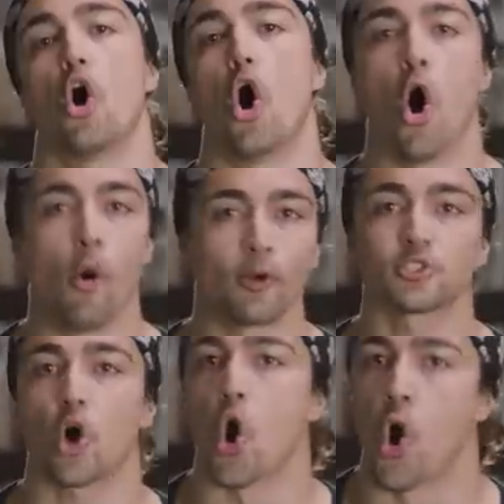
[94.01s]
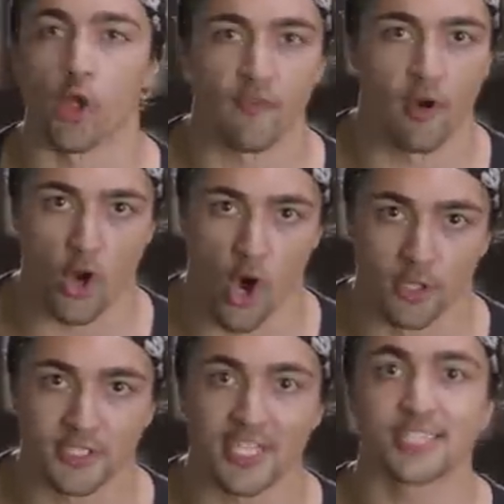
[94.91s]
Almost all of our
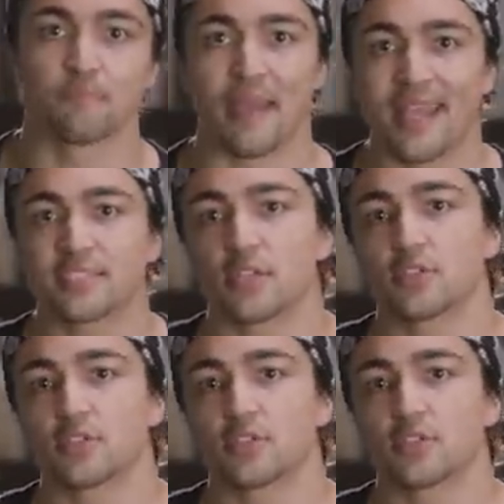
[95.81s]
knowledge is based on